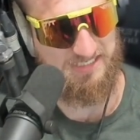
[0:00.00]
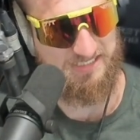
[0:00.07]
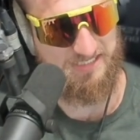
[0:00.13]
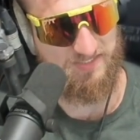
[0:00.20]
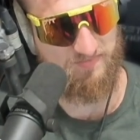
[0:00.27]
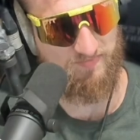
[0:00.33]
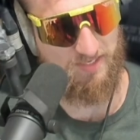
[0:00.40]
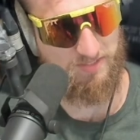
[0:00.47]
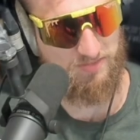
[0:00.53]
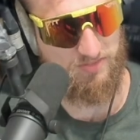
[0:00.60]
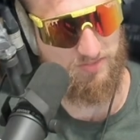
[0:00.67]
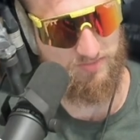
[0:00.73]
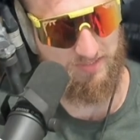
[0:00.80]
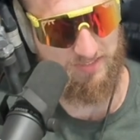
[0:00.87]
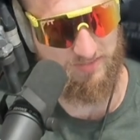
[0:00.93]

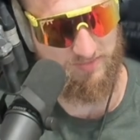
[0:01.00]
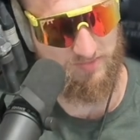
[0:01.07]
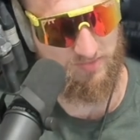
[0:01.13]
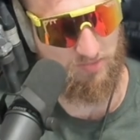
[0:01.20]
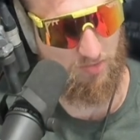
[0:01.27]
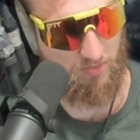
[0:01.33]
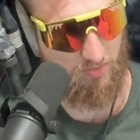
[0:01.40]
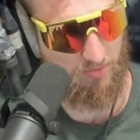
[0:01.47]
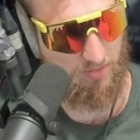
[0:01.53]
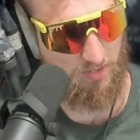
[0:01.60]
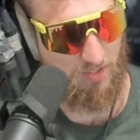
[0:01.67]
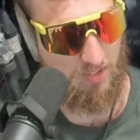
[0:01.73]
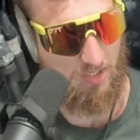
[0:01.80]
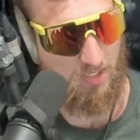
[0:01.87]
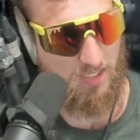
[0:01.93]
Disadvantages, it's slow.
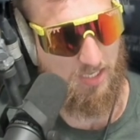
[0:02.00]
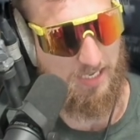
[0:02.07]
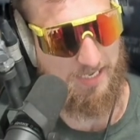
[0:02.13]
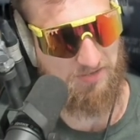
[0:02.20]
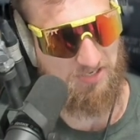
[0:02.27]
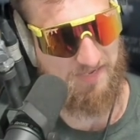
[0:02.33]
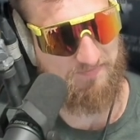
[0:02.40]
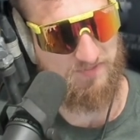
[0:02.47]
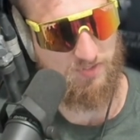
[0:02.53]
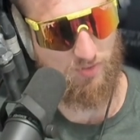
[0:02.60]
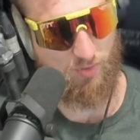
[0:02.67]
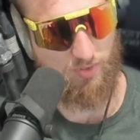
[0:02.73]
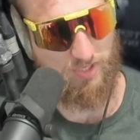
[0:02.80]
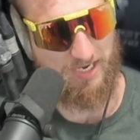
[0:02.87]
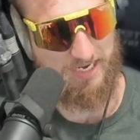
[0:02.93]
You have to know
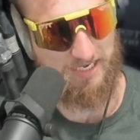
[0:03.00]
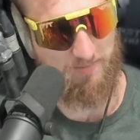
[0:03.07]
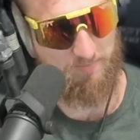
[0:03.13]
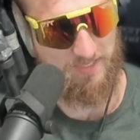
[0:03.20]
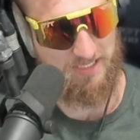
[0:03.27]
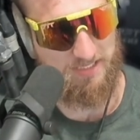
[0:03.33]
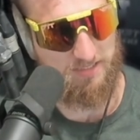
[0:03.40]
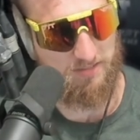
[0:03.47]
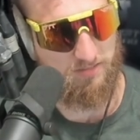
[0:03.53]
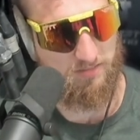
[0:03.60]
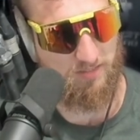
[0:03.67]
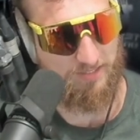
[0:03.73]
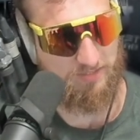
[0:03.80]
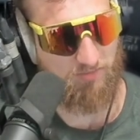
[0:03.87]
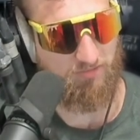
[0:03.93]
A and B,
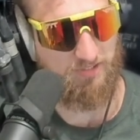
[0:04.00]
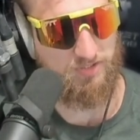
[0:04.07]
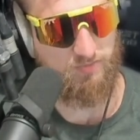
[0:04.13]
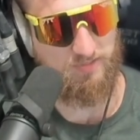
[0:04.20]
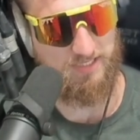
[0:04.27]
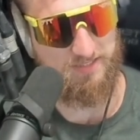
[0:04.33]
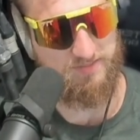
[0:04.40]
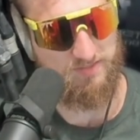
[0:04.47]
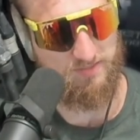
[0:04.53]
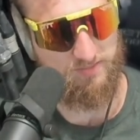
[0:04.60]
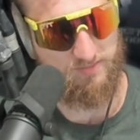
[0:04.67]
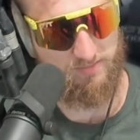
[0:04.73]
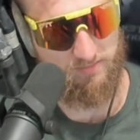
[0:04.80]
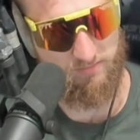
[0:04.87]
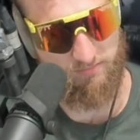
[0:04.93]
like your initial
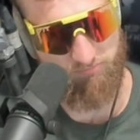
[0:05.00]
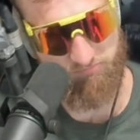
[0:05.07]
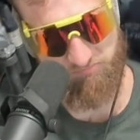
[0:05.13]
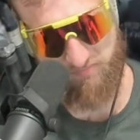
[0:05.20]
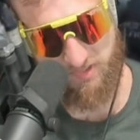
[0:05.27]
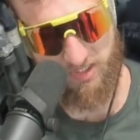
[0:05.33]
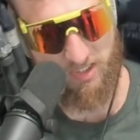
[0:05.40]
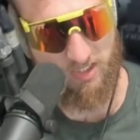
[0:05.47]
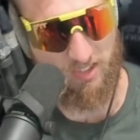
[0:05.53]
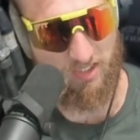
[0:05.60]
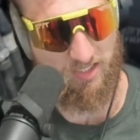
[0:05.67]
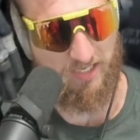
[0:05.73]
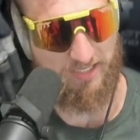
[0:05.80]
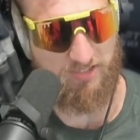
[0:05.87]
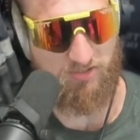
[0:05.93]
guesses.
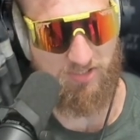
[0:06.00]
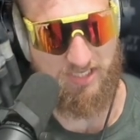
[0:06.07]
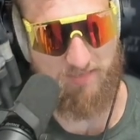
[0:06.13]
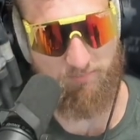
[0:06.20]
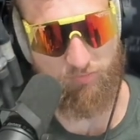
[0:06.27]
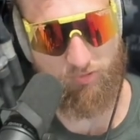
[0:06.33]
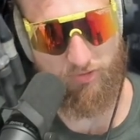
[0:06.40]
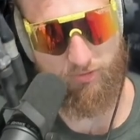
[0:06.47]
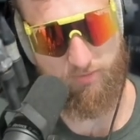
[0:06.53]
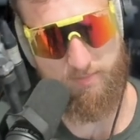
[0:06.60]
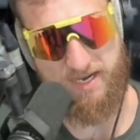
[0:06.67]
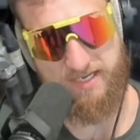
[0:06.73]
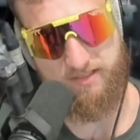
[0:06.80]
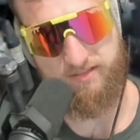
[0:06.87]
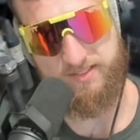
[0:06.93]
Like, you can
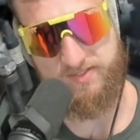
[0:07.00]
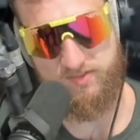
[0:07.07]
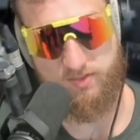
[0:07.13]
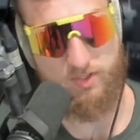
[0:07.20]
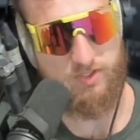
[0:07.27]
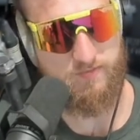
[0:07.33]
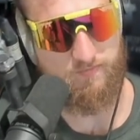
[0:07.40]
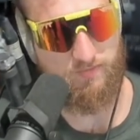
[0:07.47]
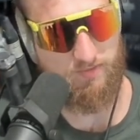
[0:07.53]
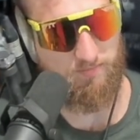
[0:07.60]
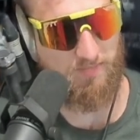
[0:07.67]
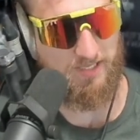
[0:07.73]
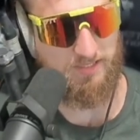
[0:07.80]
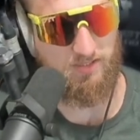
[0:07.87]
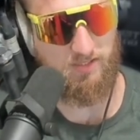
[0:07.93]
programmatically search for them.
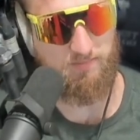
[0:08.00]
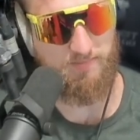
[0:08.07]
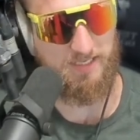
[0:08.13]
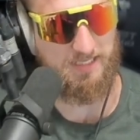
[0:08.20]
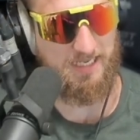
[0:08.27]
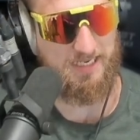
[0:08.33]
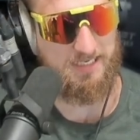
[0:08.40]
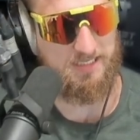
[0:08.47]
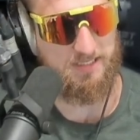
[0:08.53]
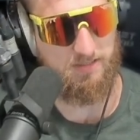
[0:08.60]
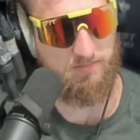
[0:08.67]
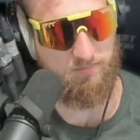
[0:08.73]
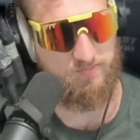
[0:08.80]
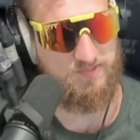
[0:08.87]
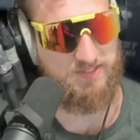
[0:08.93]
Like, you can make A
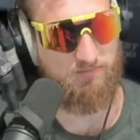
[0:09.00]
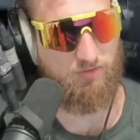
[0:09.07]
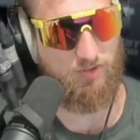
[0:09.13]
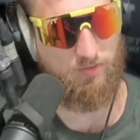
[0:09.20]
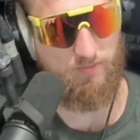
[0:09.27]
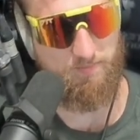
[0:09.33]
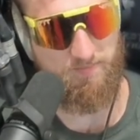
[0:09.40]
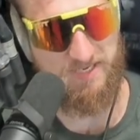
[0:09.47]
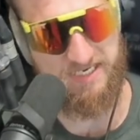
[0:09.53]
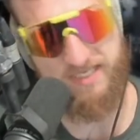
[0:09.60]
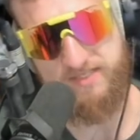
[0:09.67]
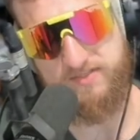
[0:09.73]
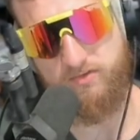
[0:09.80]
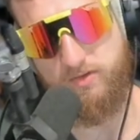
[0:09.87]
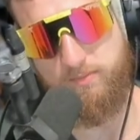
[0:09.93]
0 and B
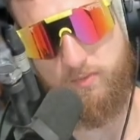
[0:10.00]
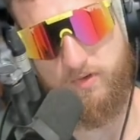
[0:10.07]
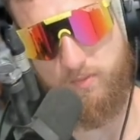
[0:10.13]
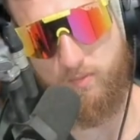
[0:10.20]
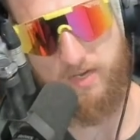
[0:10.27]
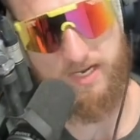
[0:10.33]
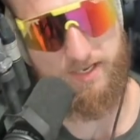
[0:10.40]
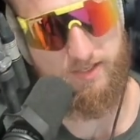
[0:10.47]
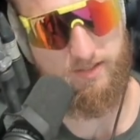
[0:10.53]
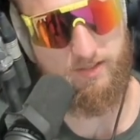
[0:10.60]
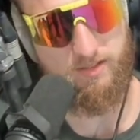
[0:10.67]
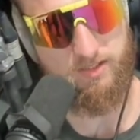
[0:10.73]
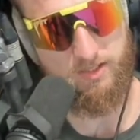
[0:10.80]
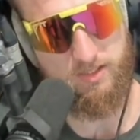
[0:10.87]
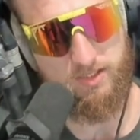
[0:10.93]
0.1 and,
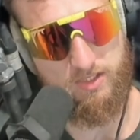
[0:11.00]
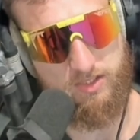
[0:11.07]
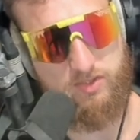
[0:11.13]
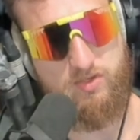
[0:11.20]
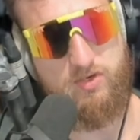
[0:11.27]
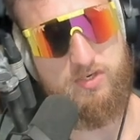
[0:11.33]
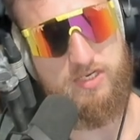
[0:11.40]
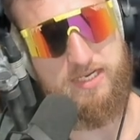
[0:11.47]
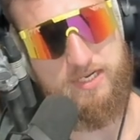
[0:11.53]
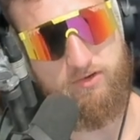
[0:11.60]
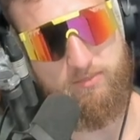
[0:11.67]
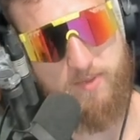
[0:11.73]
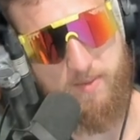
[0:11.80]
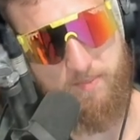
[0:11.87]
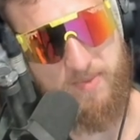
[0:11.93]
you know,
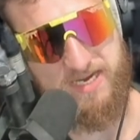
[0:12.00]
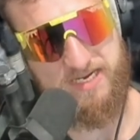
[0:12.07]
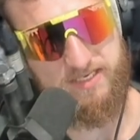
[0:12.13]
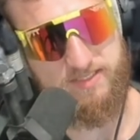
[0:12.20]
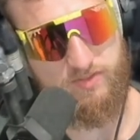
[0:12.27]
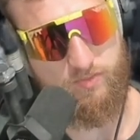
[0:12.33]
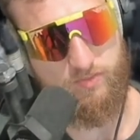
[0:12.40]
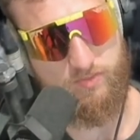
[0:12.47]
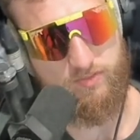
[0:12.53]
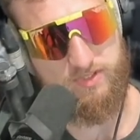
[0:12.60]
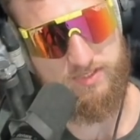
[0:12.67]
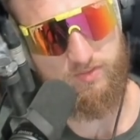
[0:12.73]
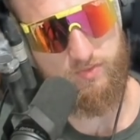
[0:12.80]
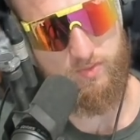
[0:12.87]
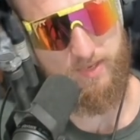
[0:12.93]
increment B
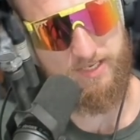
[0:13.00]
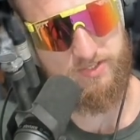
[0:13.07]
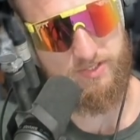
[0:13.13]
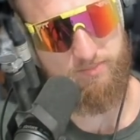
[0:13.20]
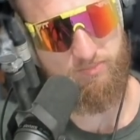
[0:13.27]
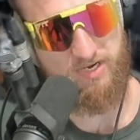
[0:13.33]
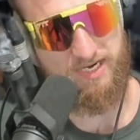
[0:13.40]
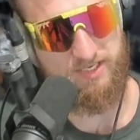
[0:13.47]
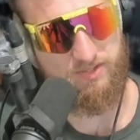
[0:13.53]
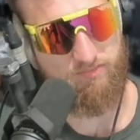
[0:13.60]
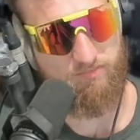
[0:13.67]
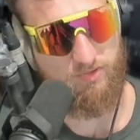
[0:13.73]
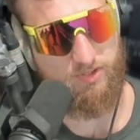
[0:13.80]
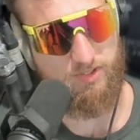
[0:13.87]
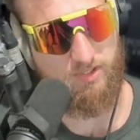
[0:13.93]
until you actually bracket the
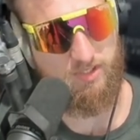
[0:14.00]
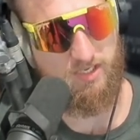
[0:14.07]
root.